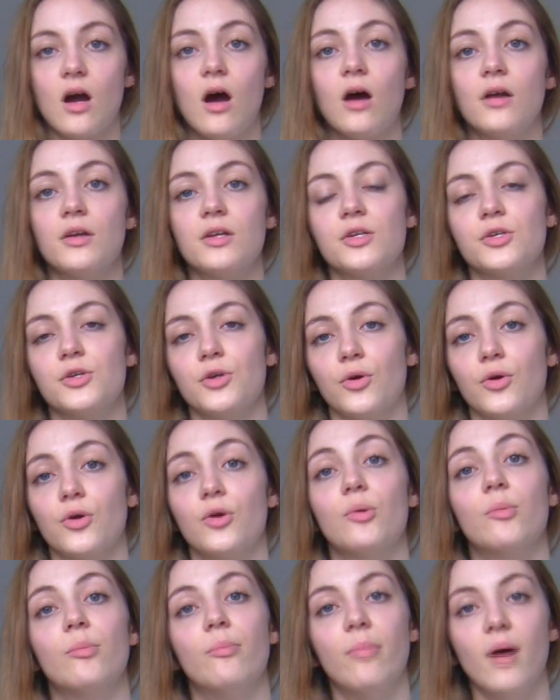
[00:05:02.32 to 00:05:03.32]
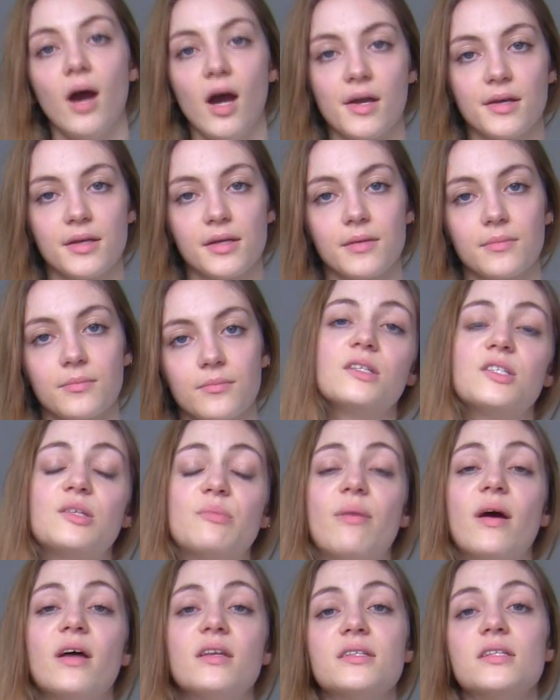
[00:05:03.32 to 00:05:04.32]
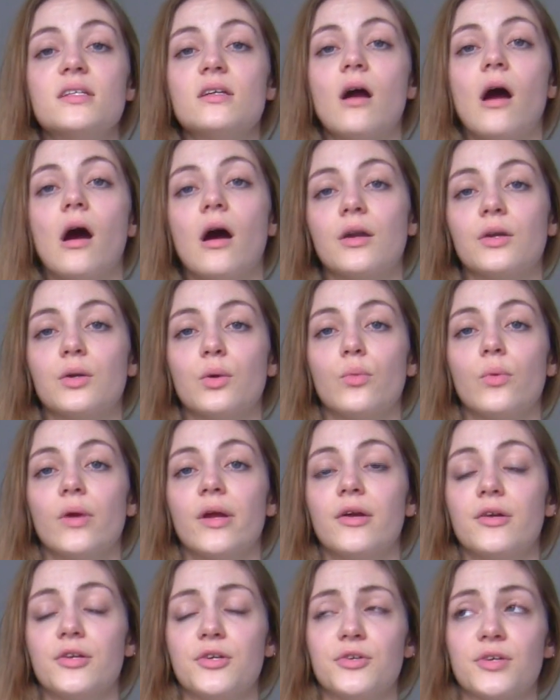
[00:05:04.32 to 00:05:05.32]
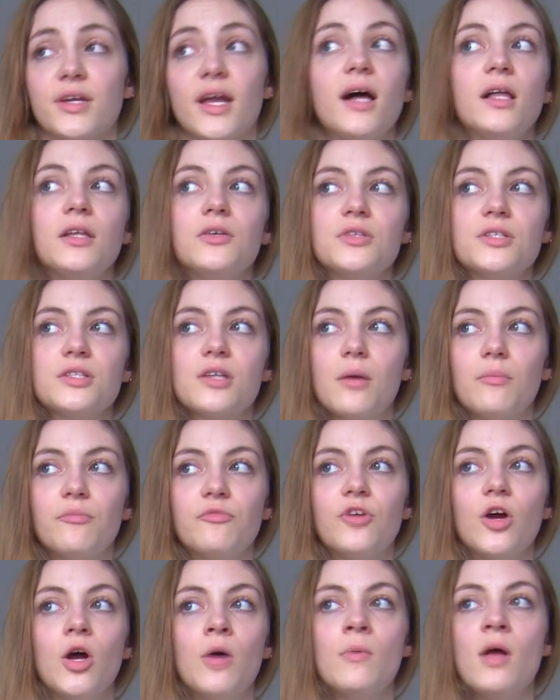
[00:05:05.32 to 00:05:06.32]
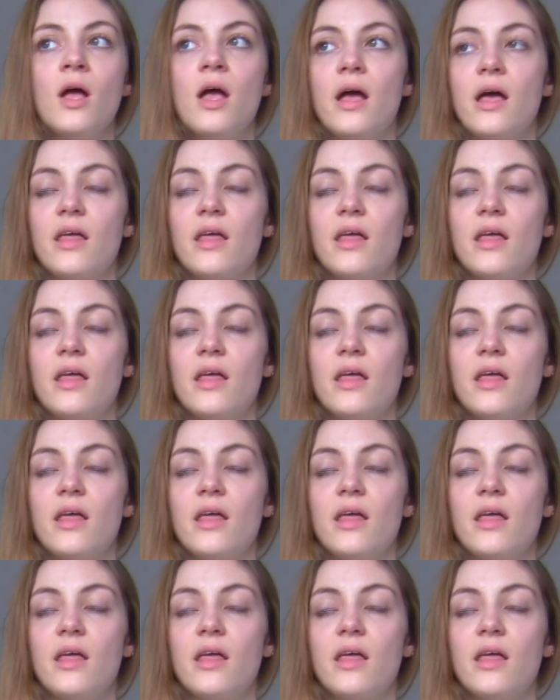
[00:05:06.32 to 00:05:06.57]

on your body. Depending on where your calories come from,